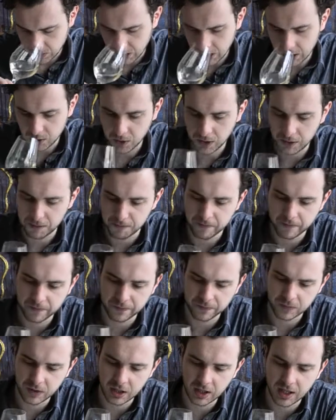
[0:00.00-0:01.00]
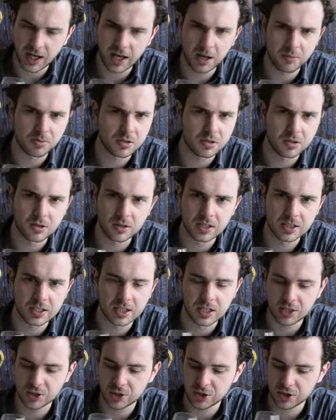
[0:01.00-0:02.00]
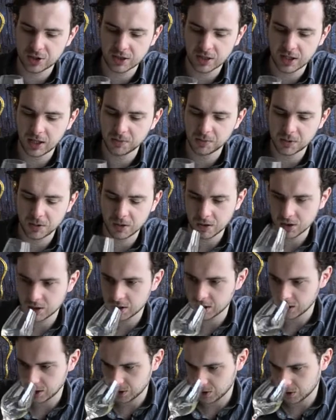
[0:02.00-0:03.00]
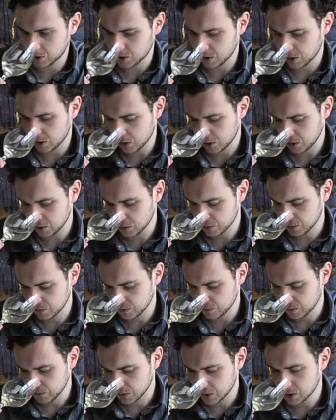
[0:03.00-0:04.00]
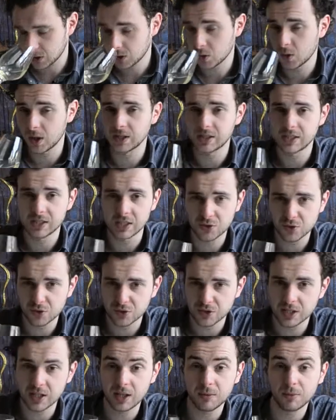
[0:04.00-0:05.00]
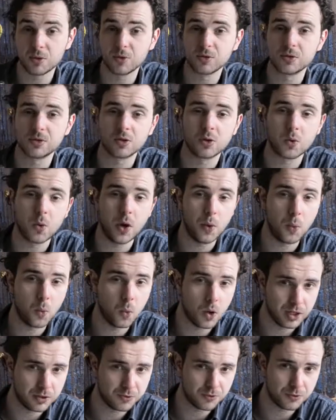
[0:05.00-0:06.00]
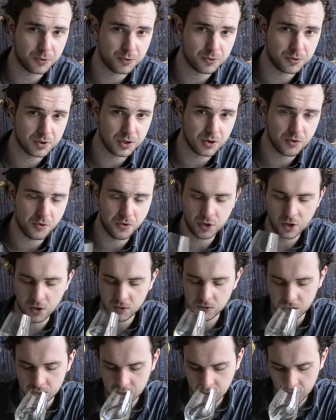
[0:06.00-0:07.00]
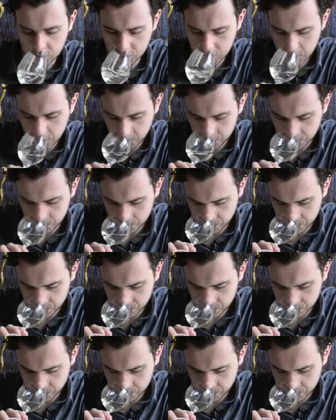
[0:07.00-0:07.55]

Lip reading: Anyway. Absolutely delicious on the nose. So quite citrusy, but also quite white fruit on the nose, as I say.